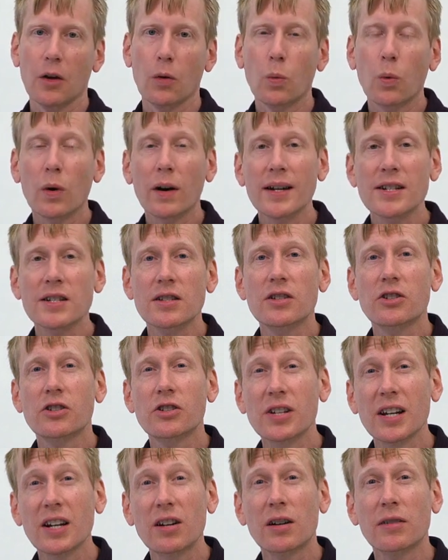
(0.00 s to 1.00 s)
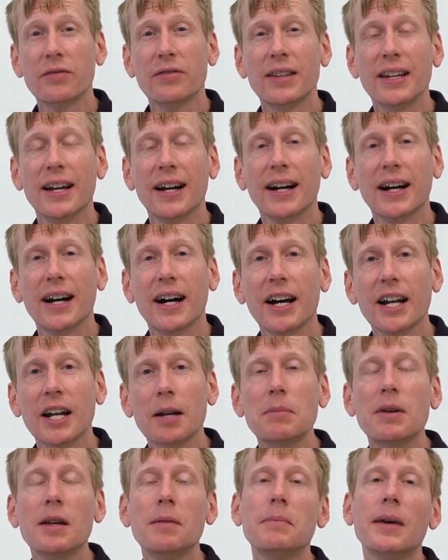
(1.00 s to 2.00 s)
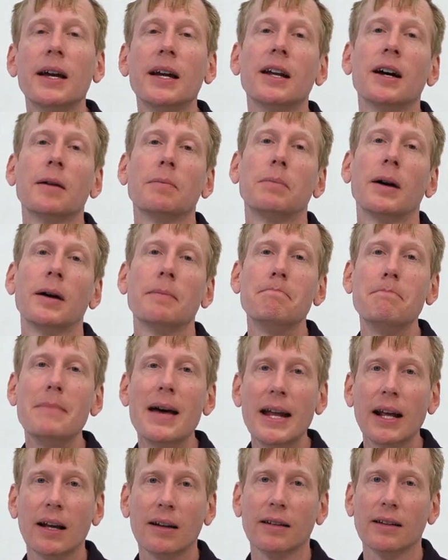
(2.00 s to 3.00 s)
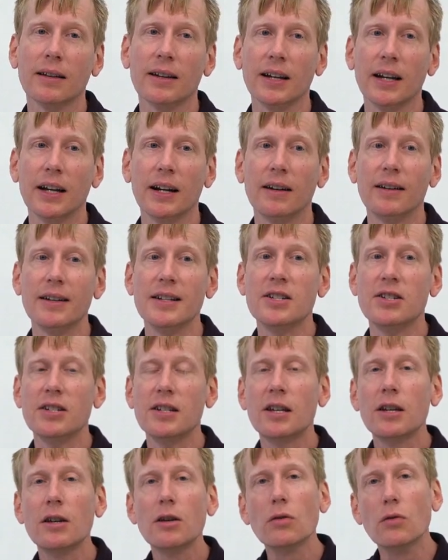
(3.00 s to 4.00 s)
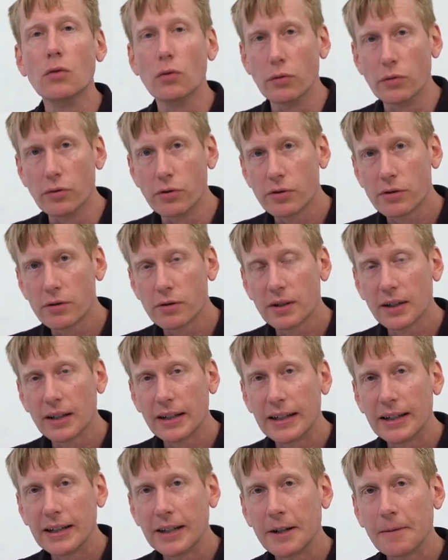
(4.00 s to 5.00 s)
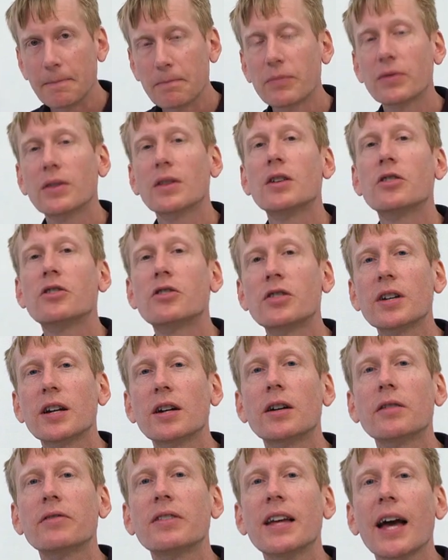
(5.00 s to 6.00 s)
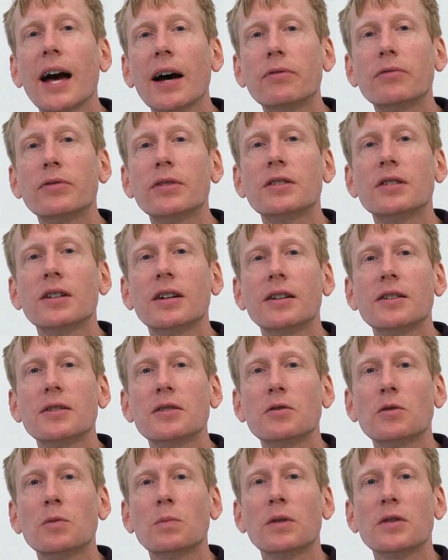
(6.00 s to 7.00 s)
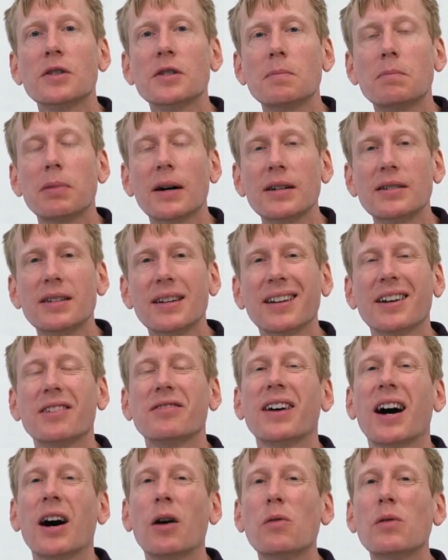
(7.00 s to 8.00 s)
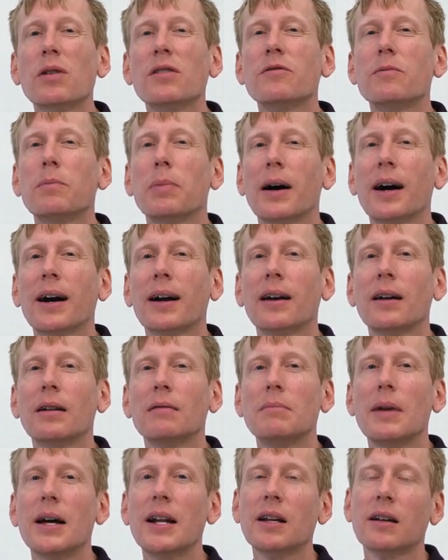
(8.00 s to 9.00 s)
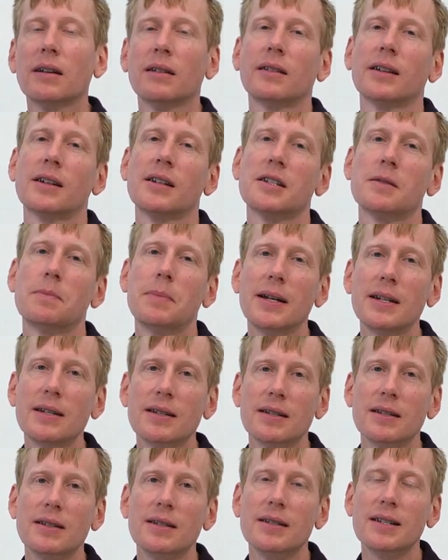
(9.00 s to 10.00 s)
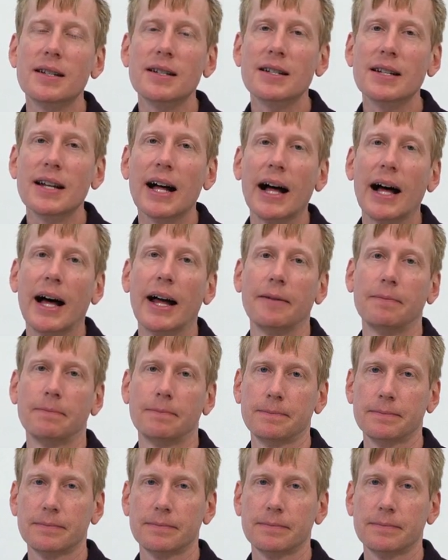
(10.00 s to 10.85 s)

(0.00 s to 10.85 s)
Whereas the share of the economy made up by medical care is huge, the share of the average consumer's budget of out-of-pocket medical expenses is not.